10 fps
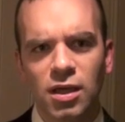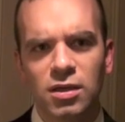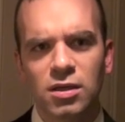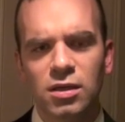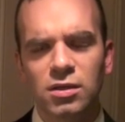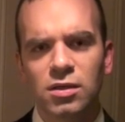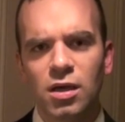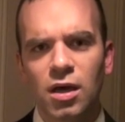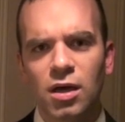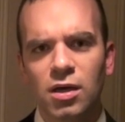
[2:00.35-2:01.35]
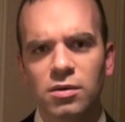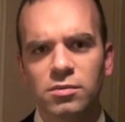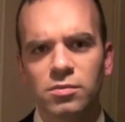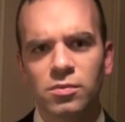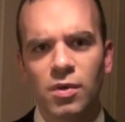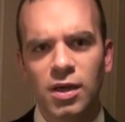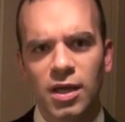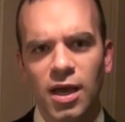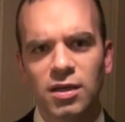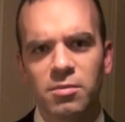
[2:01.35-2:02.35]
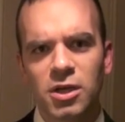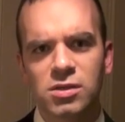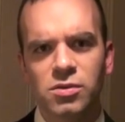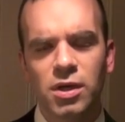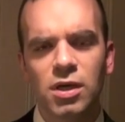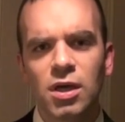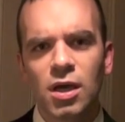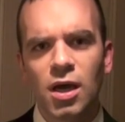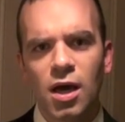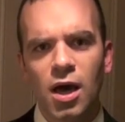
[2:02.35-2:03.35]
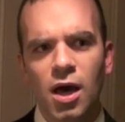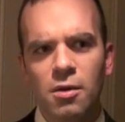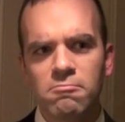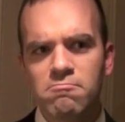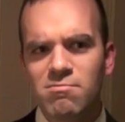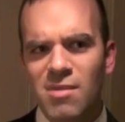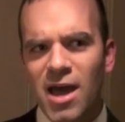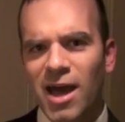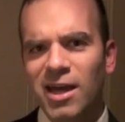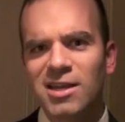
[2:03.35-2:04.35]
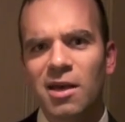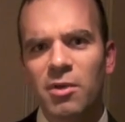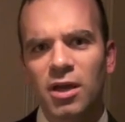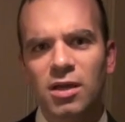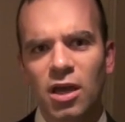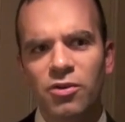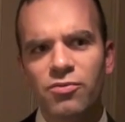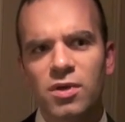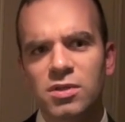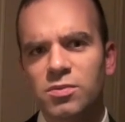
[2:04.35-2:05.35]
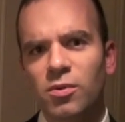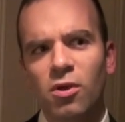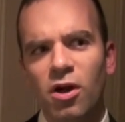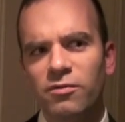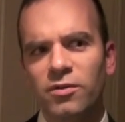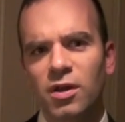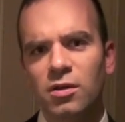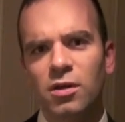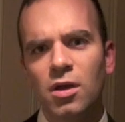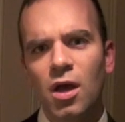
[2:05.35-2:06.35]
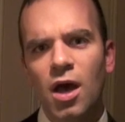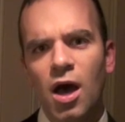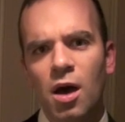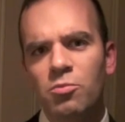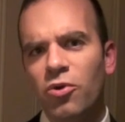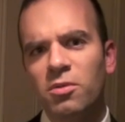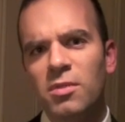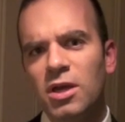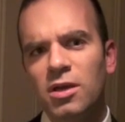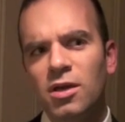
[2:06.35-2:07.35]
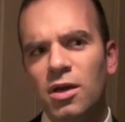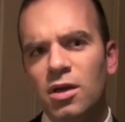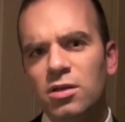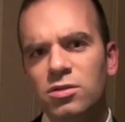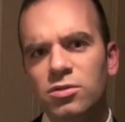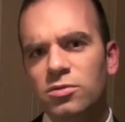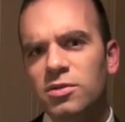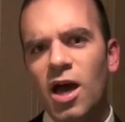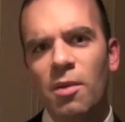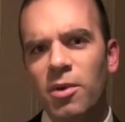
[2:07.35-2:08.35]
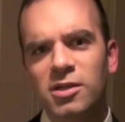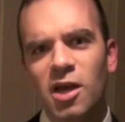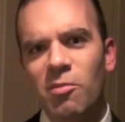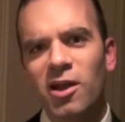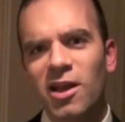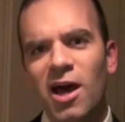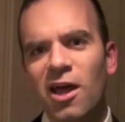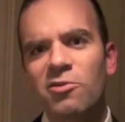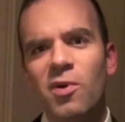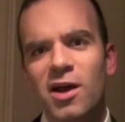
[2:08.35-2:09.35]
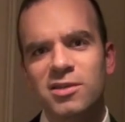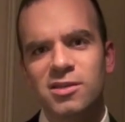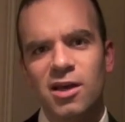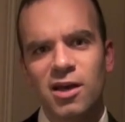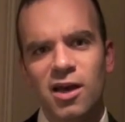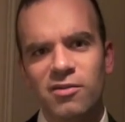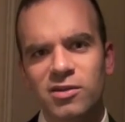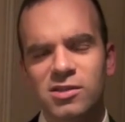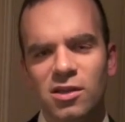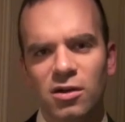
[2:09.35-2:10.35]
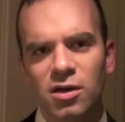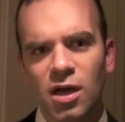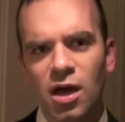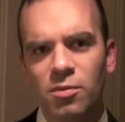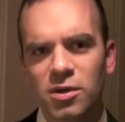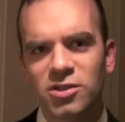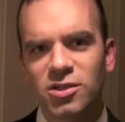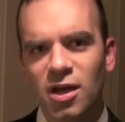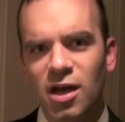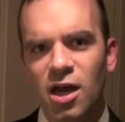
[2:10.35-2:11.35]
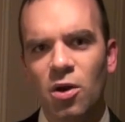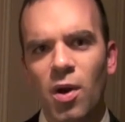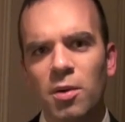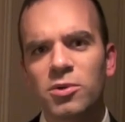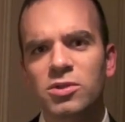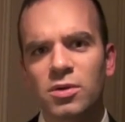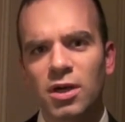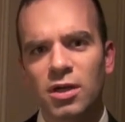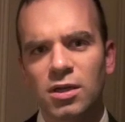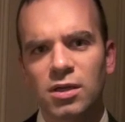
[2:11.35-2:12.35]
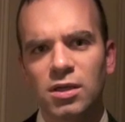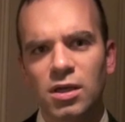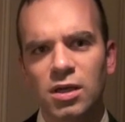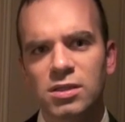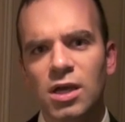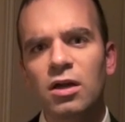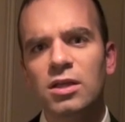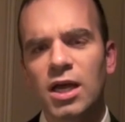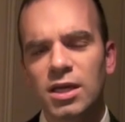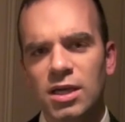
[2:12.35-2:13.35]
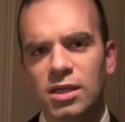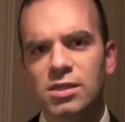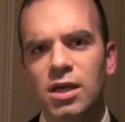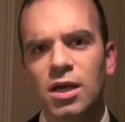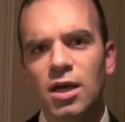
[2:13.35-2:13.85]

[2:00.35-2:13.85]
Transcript: and in writing academic history. My academic interests will often bring me to topics I might not otherwise have considered, which I don't want to pursue in a scholarly context,